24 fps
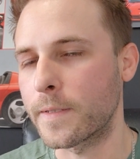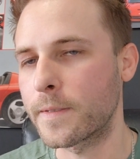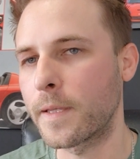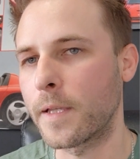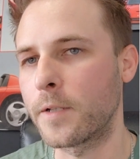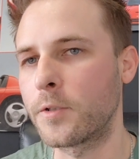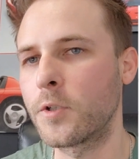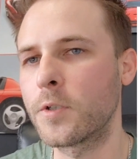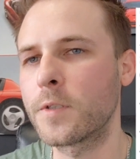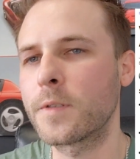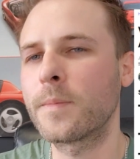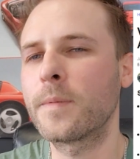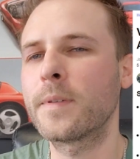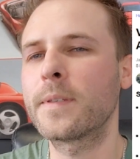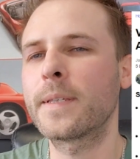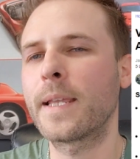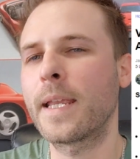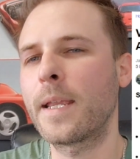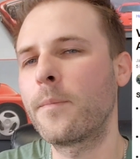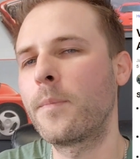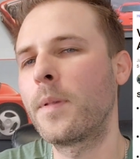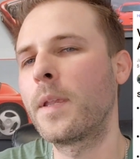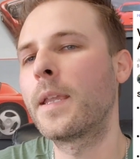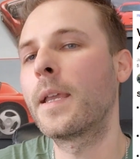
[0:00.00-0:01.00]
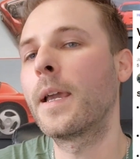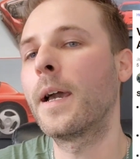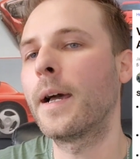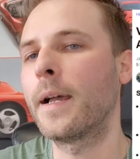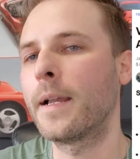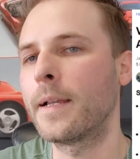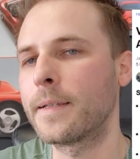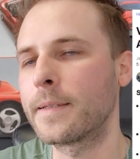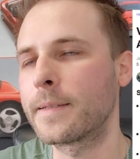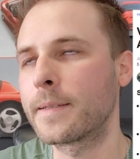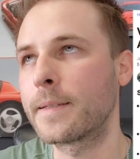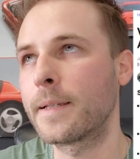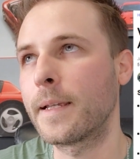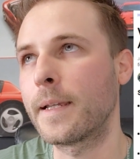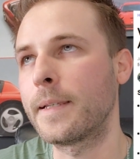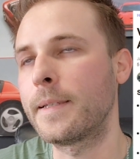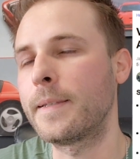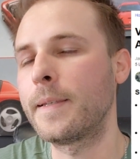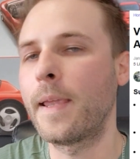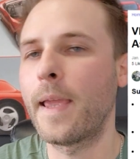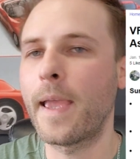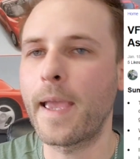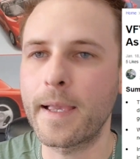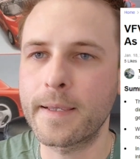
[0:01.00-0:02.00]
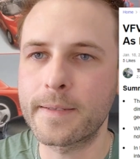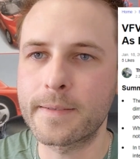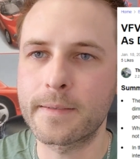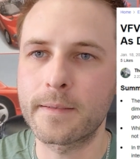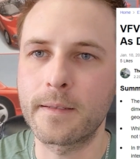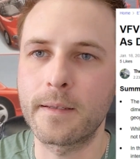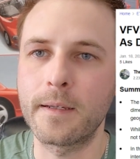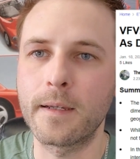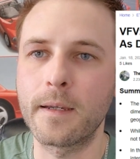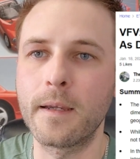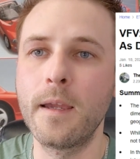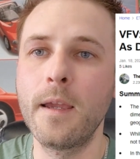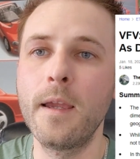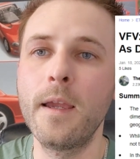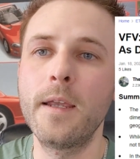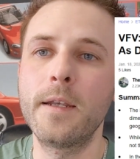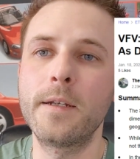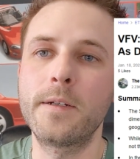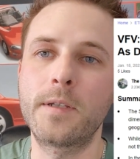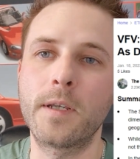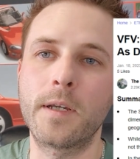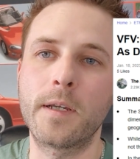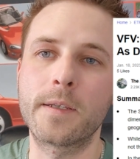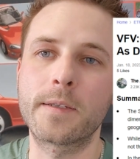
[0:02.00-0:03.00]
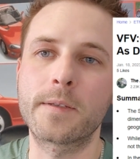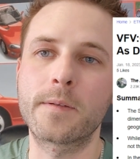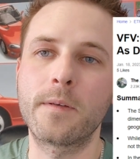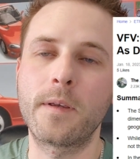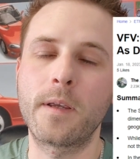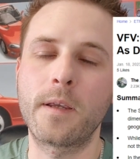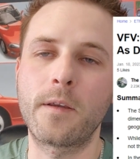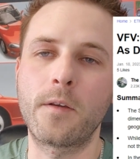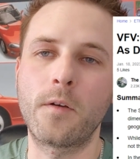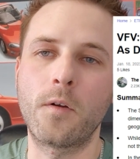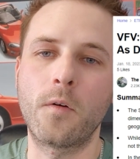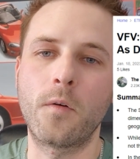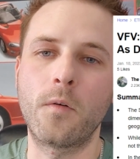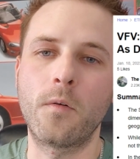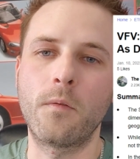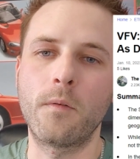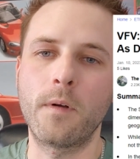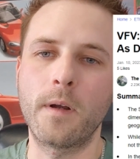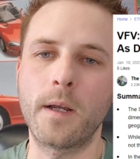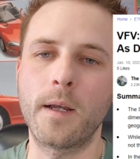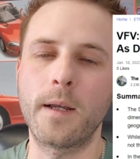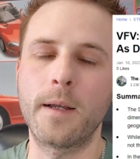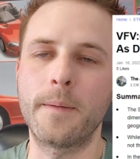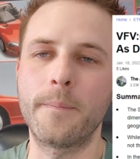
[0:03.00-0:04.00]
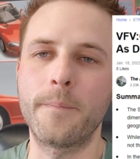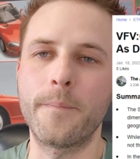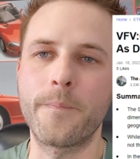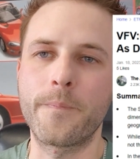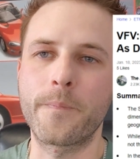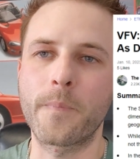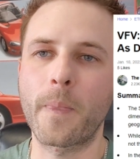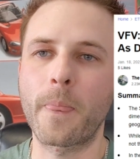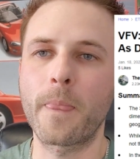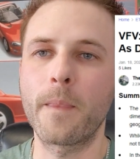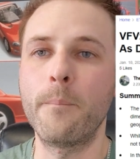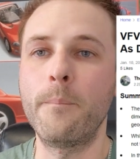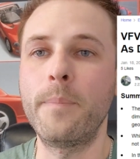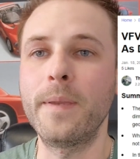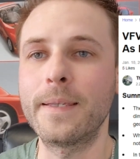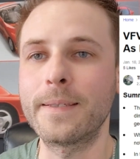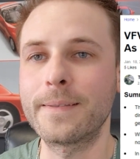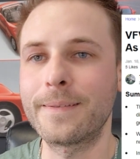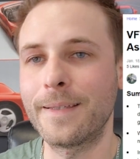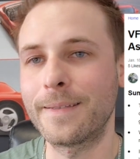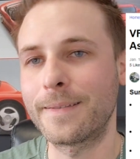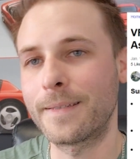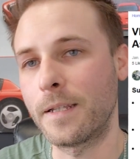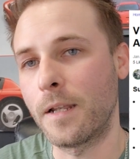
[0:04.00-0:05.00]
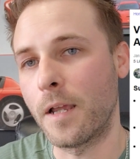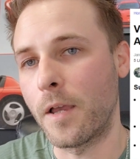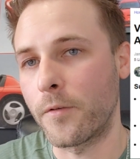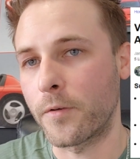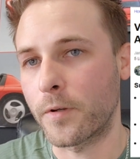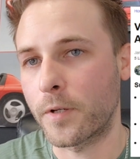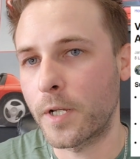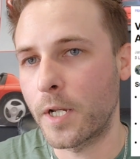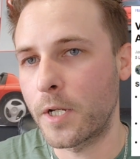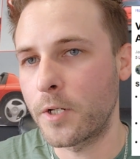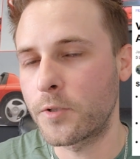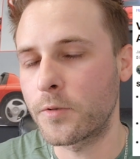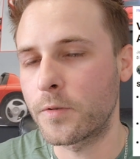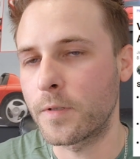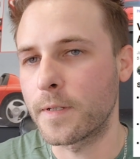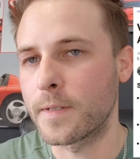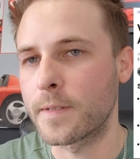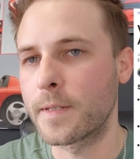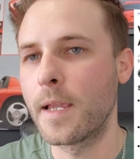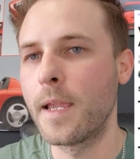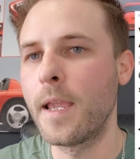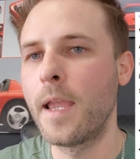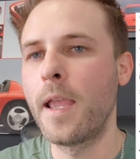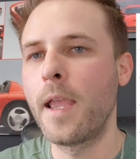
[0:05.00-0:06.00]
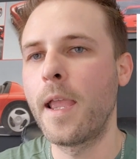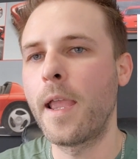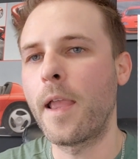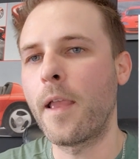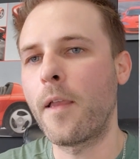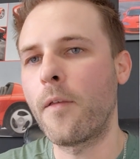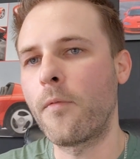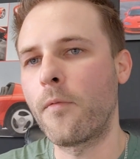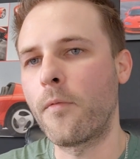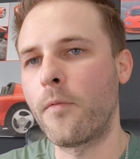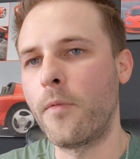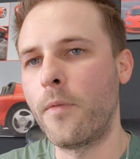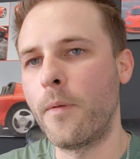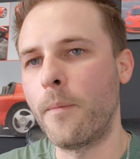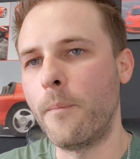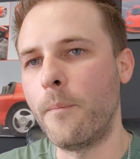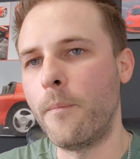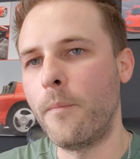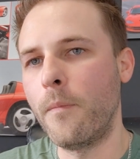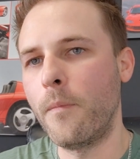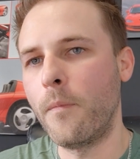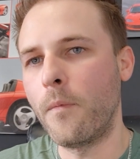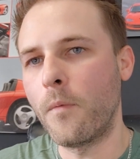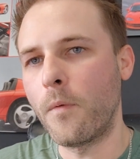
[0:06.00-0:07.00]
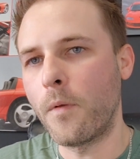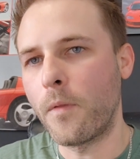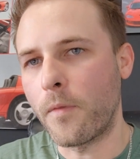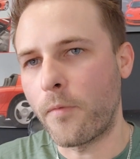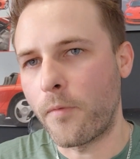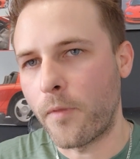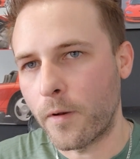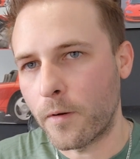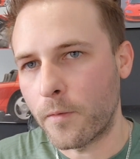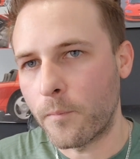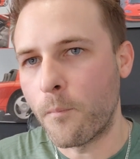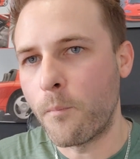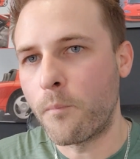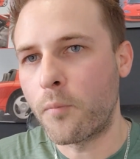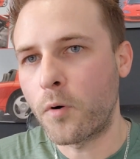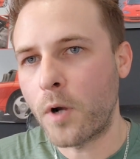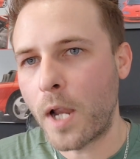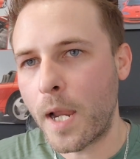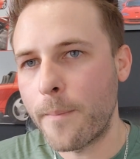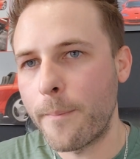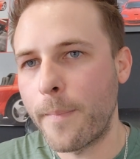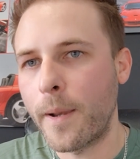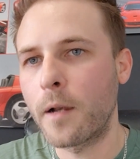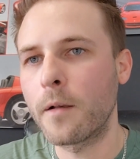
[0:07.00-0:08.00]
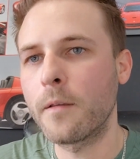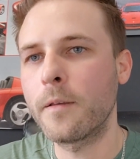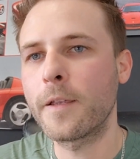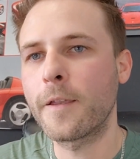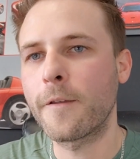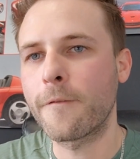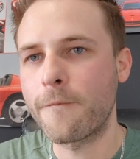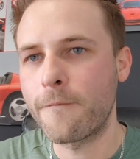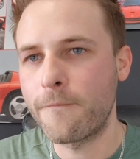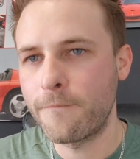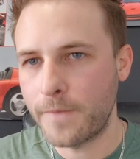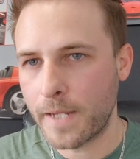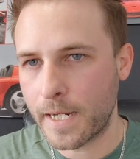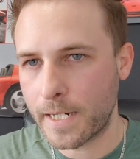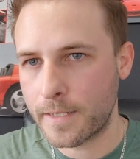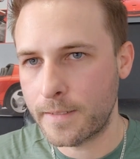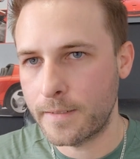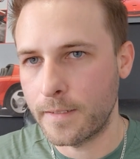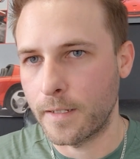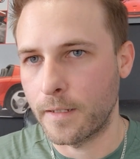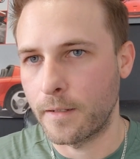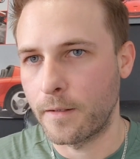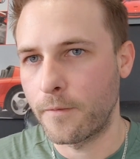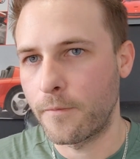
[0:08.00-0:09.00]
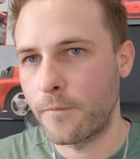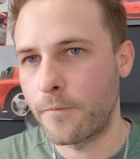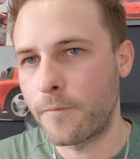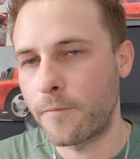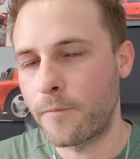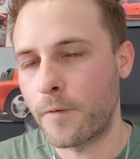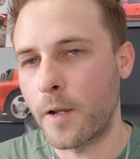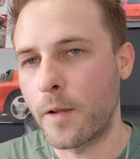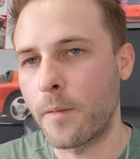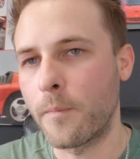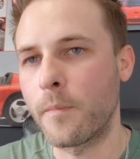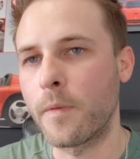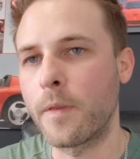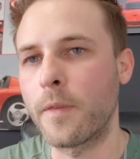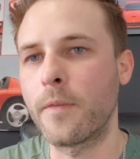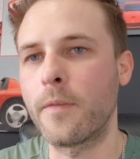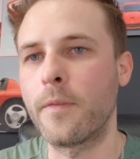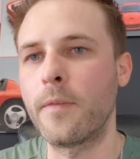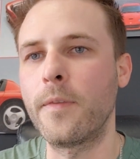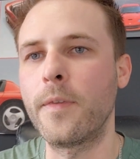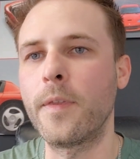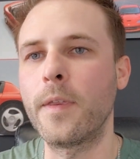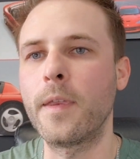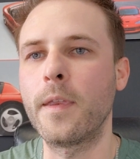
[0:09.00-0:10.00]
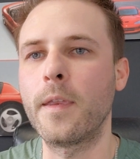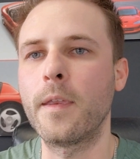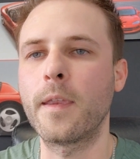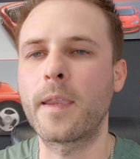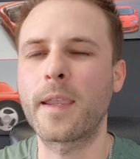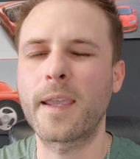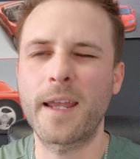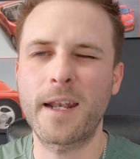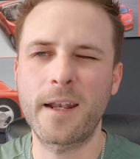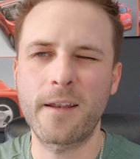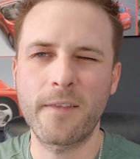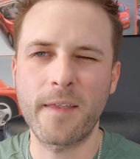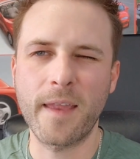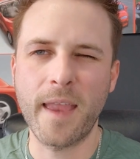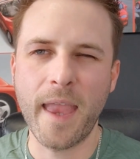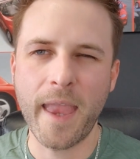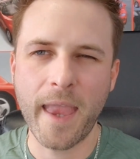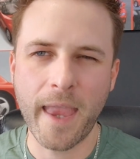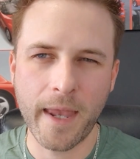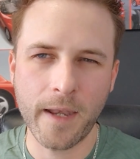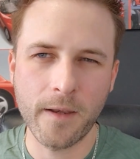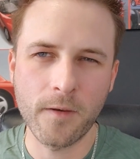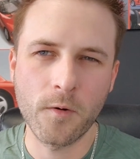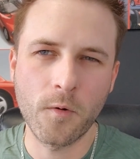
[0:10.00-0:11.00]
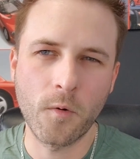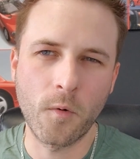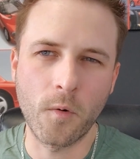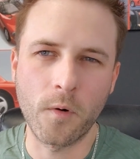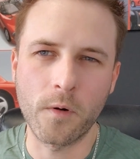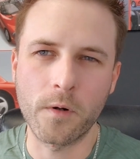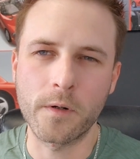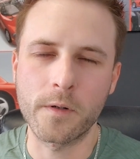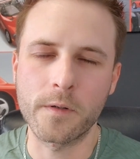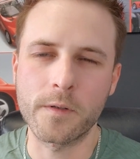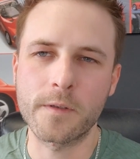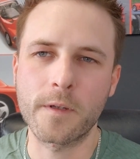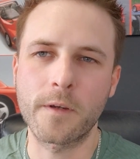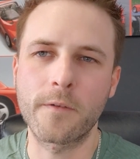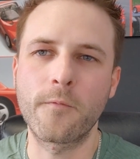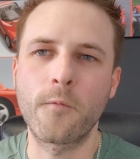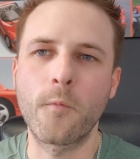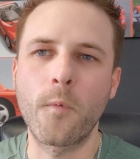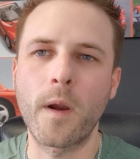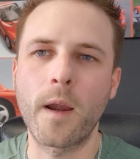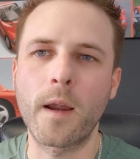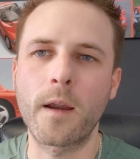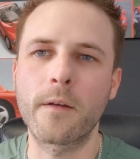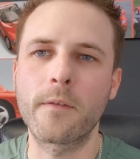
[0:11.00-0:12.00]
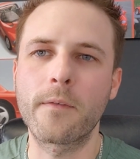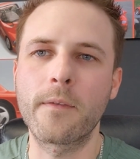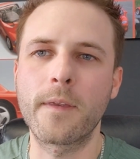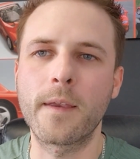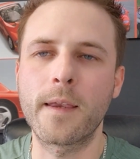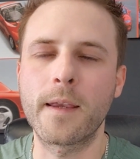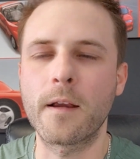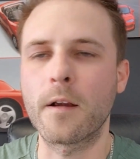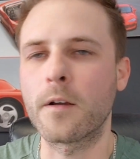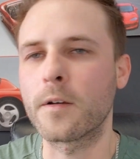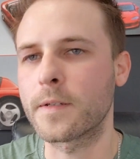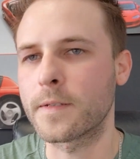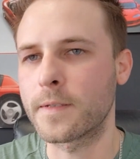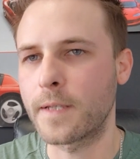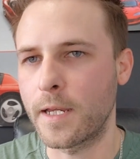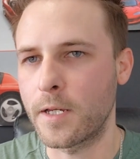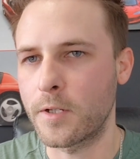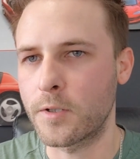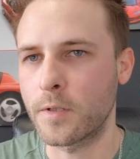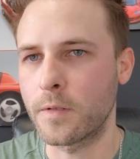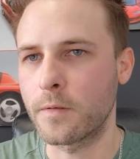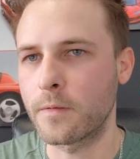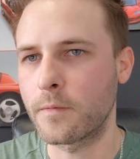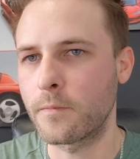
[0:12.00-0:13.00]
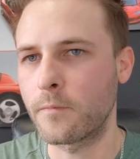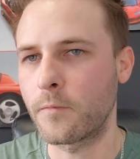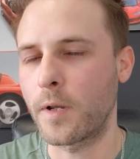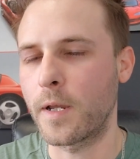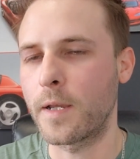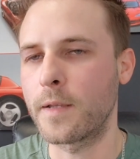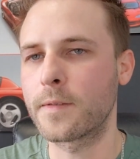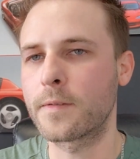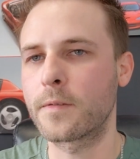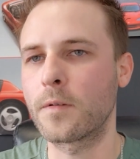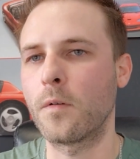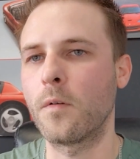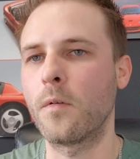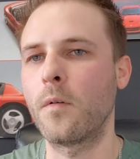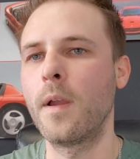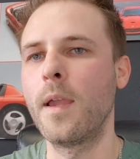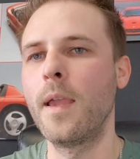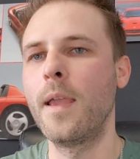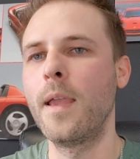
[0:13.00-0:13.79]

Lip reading: that just say because say Tesla does business in other countries, they're primarily affected from the kind of the headquarters of where they are stationed, right? So